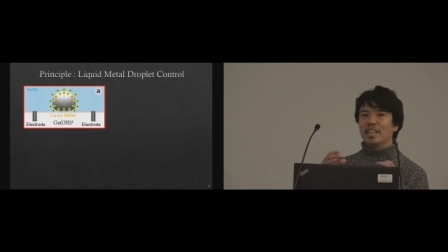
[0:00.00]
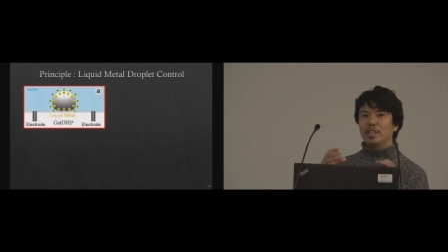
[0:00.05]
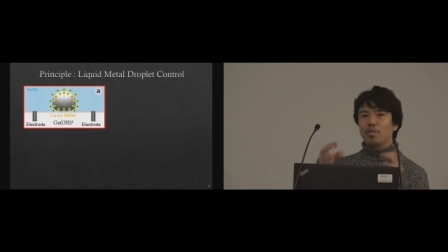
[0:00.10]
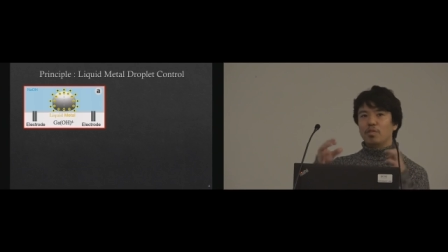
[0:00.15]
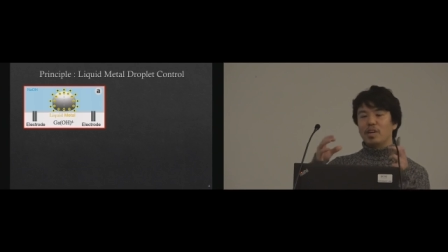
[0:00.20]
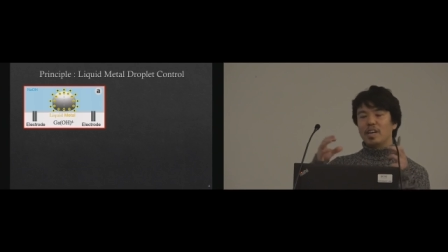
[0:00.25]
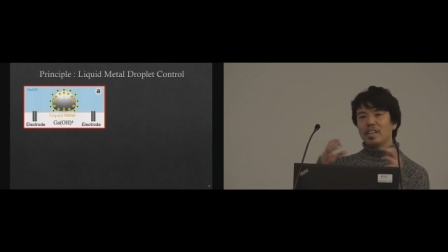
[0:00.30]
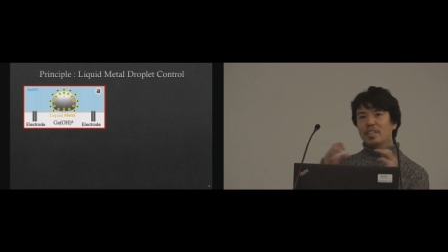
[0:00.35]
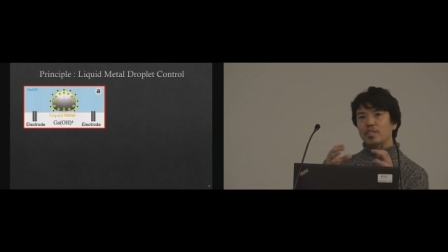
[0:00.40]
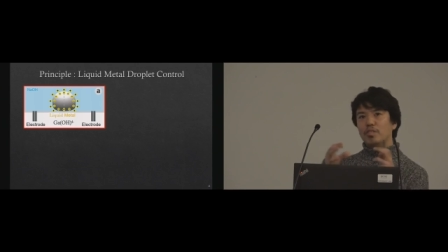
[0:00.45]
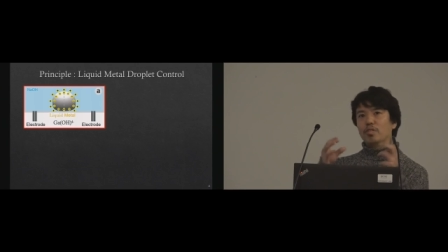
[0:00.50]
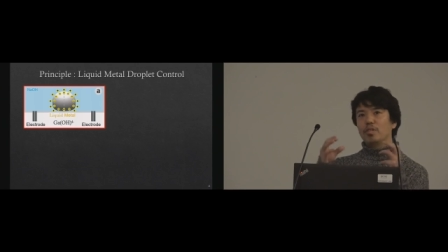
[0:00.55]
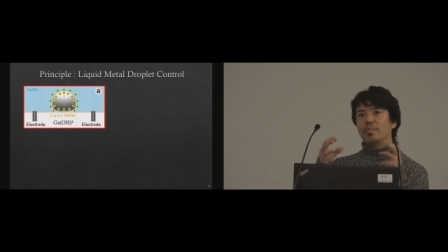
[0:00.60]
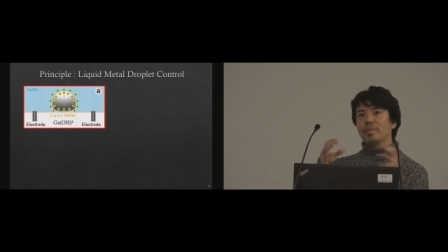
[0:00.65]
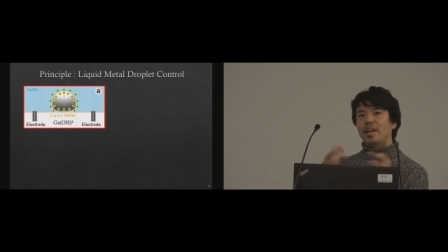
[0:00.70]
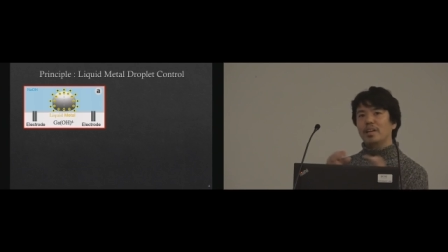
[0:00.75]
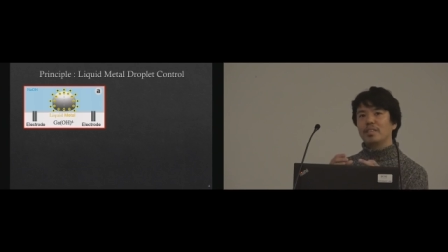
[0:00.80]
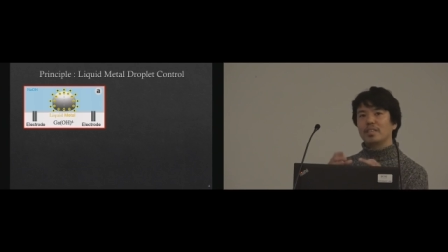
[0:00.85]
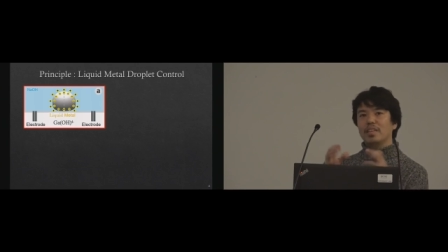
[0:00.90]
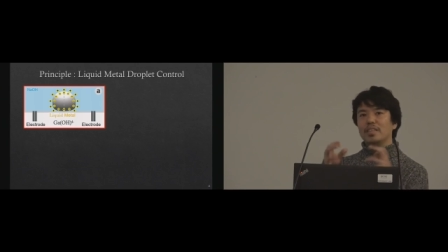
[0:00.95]
they try
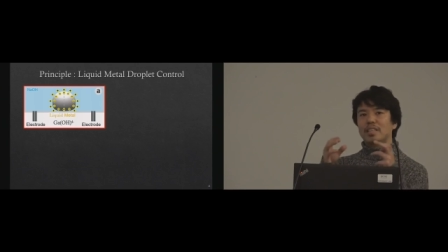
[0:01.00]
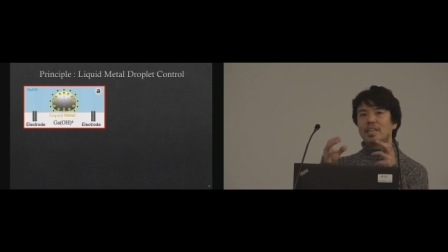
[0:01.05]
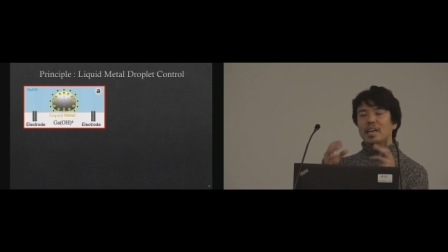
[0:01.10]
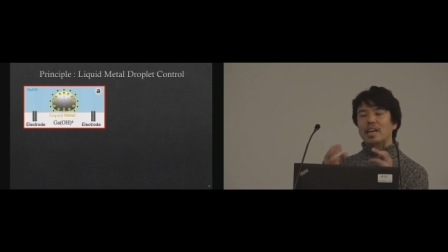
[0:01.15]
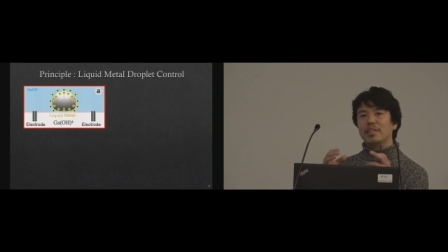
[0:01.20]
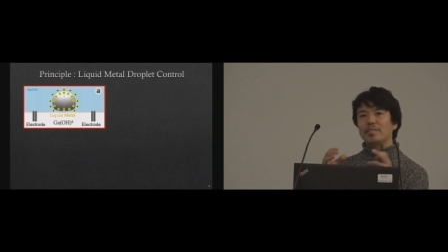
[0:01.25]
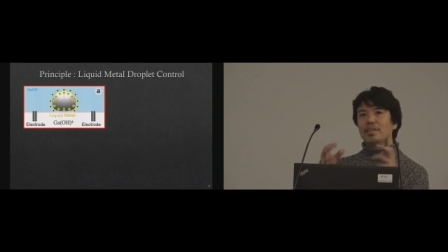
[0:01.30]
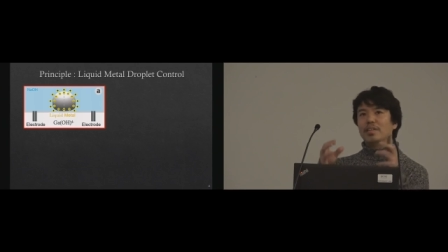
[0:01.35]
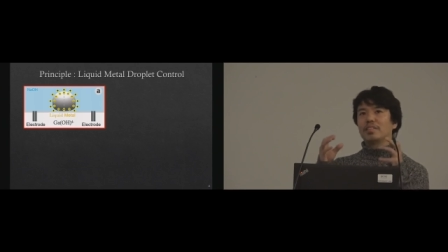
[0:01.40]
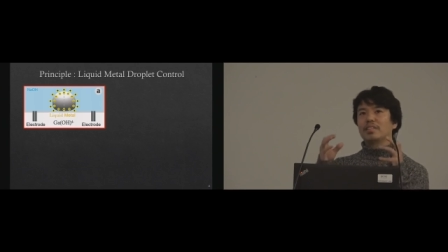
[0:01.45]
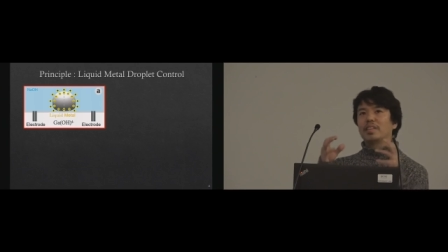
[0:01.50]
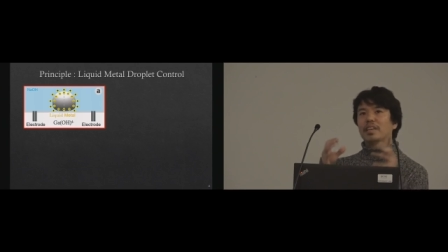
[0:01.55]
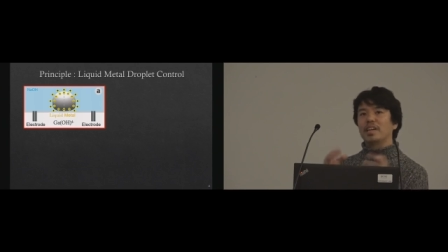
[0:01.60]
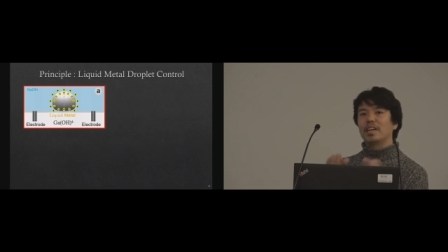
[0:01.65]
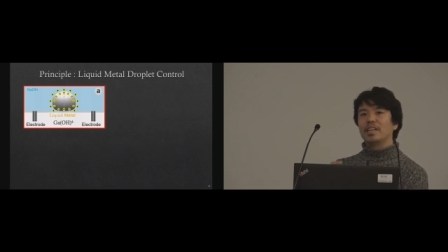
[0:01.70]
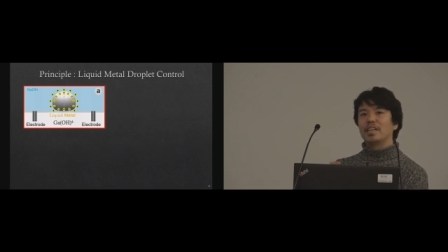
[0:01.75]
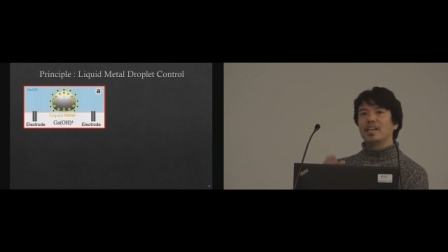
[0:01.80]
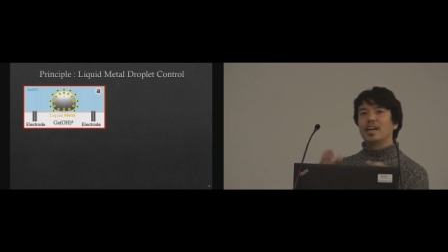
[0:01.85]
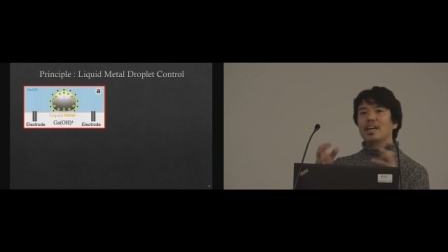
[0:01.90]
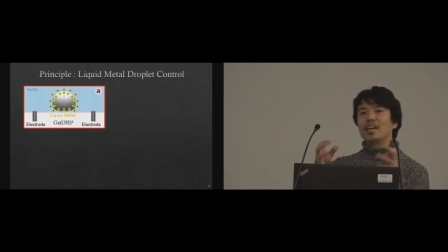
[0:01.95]
to make the surface
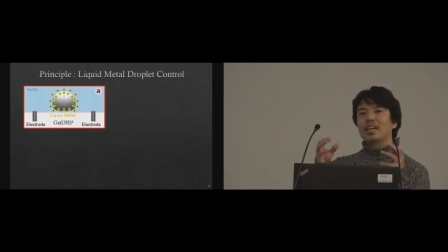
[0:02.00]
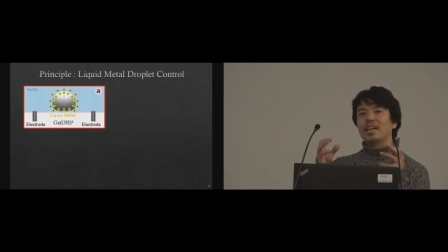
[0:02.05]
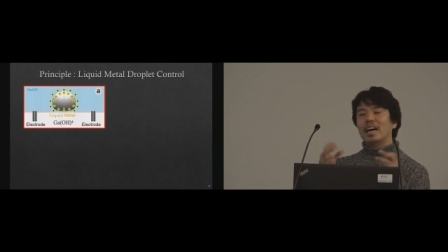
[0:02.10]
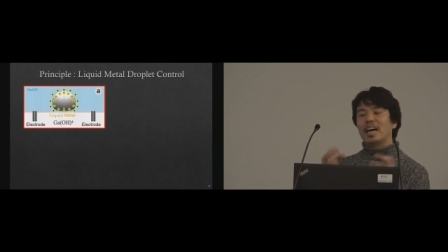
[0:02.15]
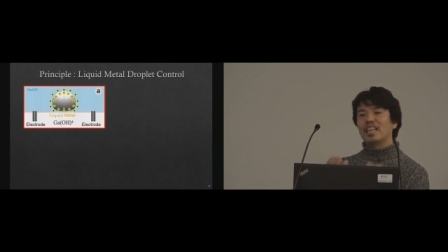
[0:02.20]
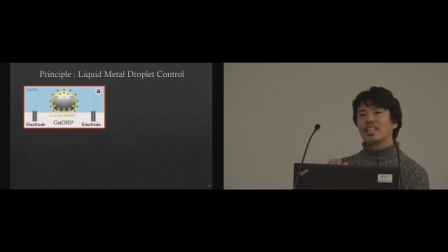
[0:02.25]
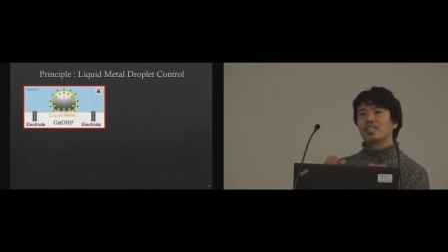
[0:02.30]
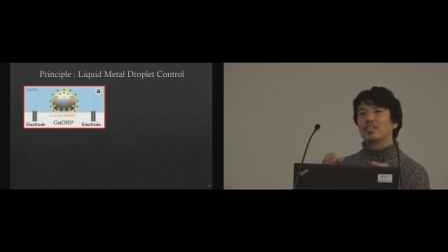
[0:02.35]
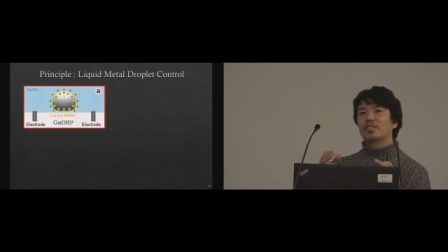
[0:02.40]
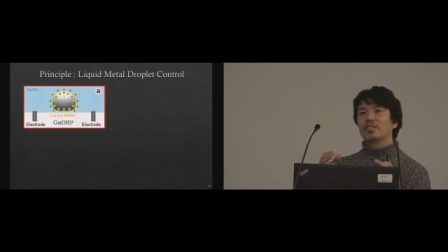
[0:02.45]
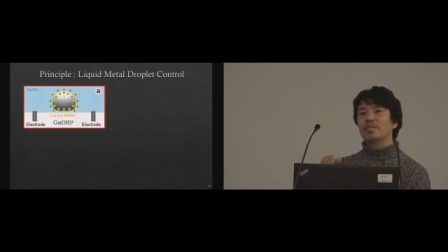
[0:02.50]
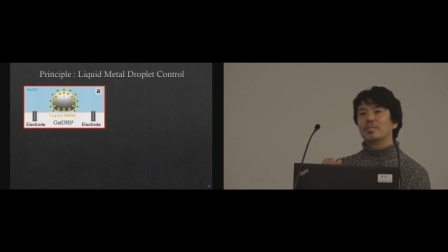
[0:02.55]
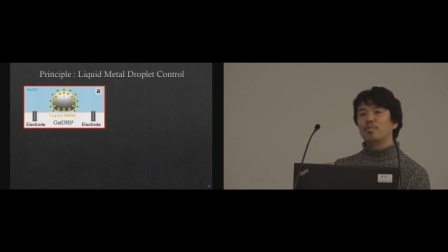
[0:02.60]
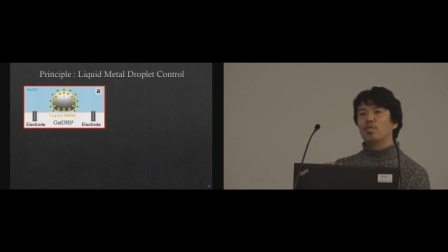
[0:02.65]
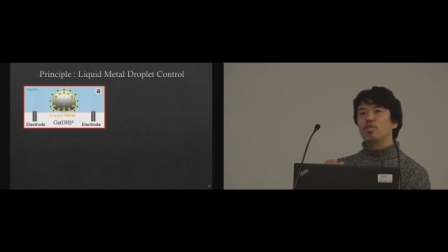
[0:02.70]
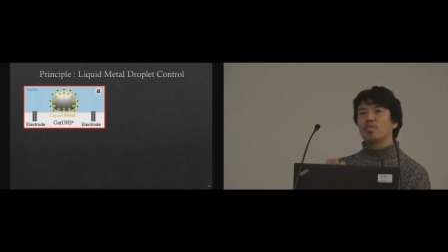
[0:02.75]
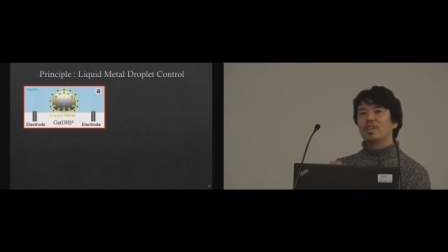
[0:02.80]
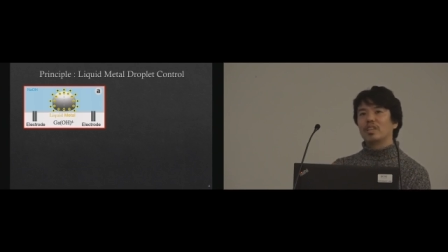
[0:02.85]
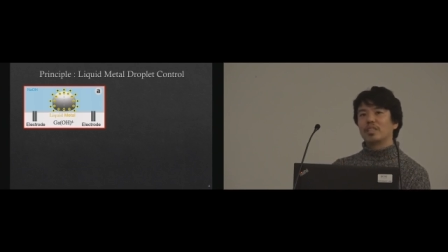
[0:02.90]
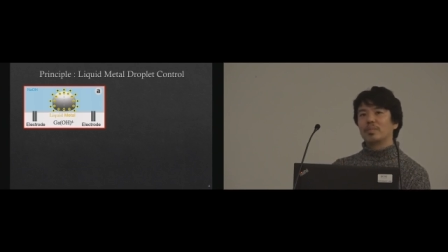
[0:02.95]
area as
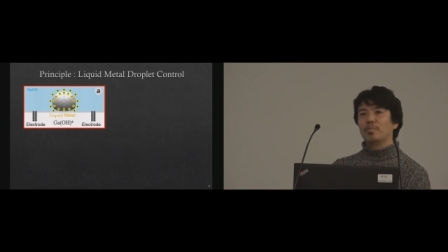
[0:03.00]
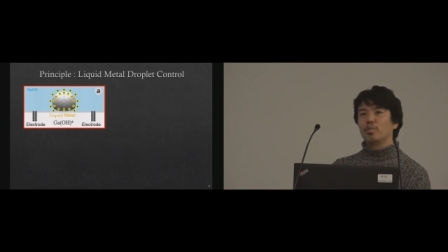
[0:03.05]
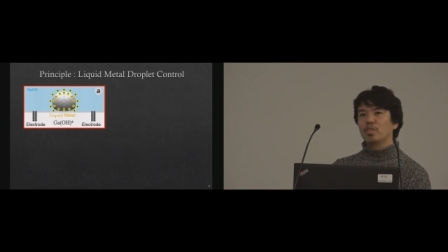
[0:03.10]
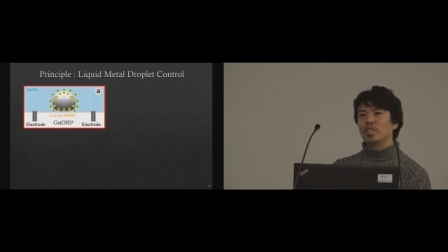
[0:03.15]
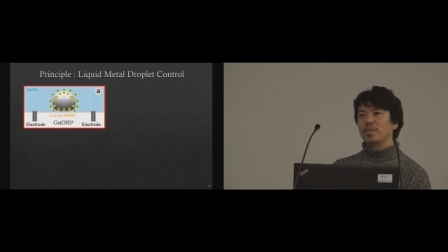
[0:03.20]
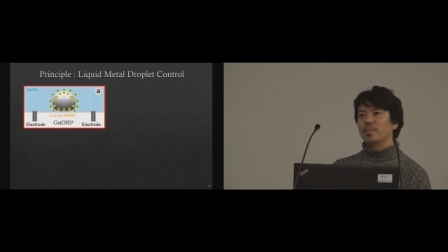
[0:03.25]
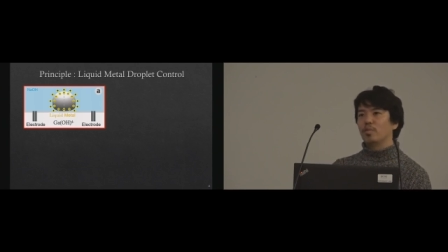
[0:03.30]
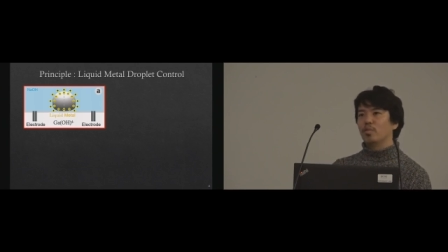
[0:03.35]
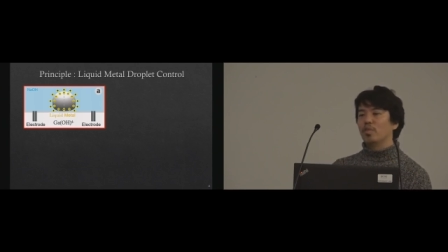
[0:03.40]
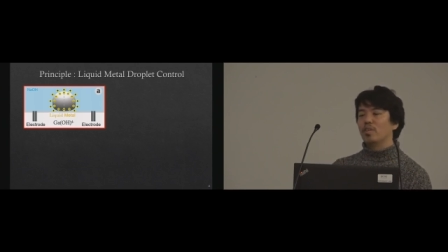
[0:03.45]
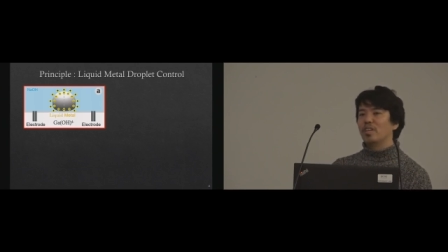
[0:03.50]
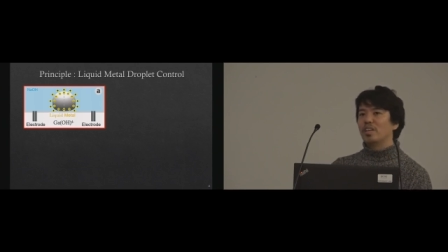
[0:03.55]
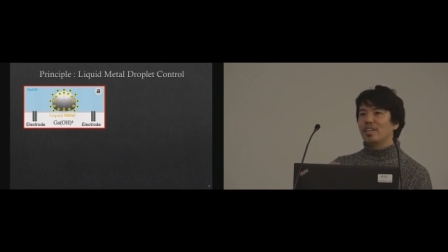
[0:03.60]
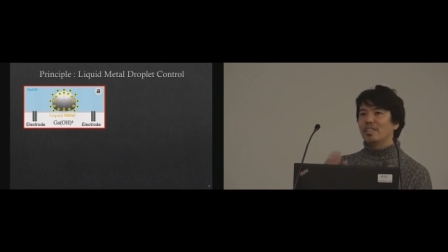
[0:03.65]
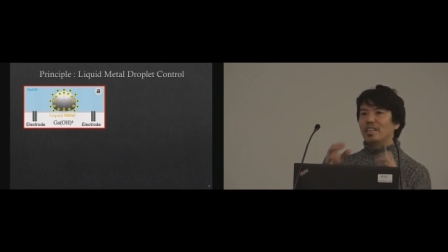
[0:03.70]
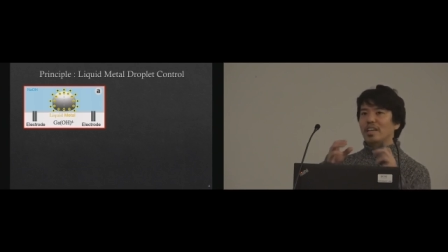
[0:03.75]
small as possible.